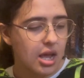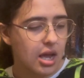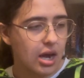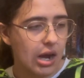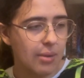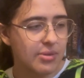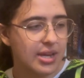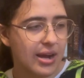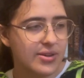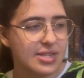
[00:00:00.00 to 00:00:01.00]
The
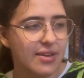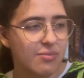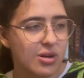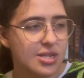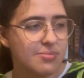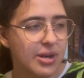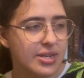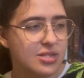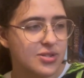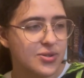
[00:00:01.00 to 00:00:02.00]
Cat Who Saved Books by
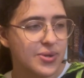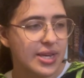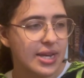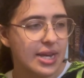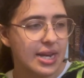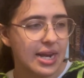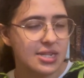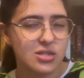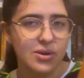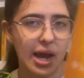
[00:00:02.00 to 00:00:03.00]
Suzuki
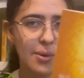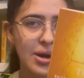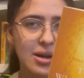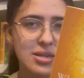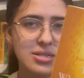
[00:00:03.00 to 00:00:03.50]
Natsukawa.